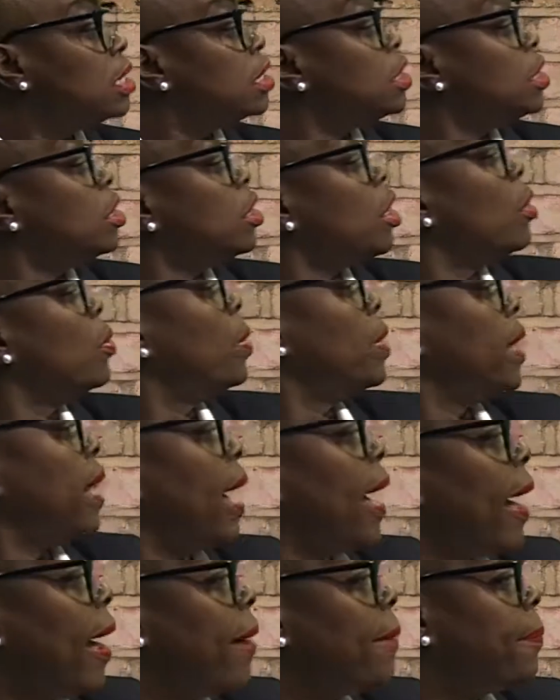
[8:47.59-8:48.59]
So what
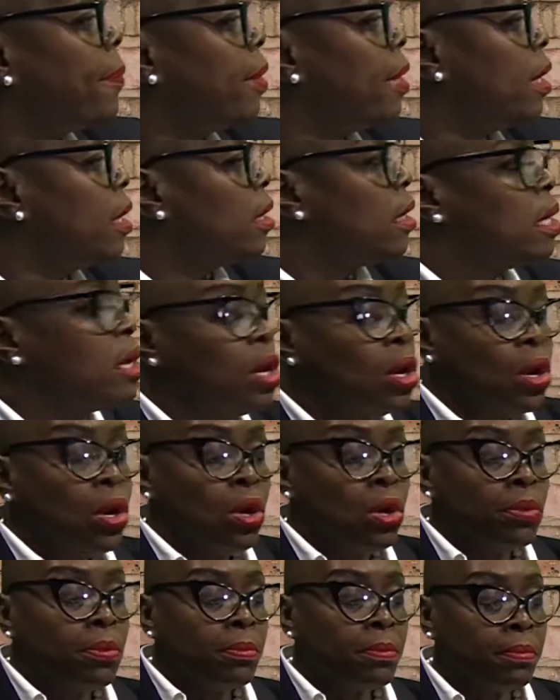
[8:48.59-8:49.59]
happened,
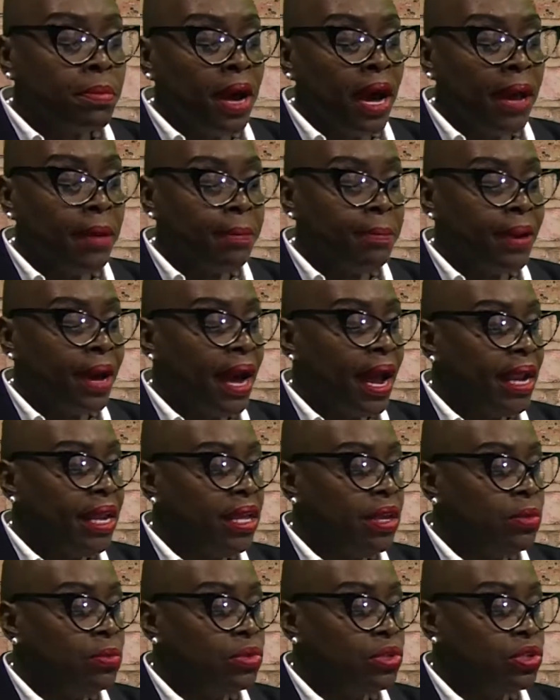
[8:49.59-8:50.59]
my
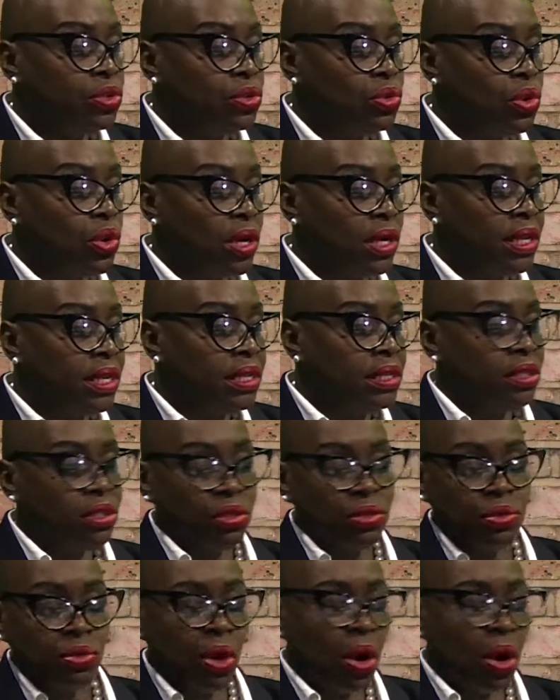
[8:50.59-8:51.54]
body was going into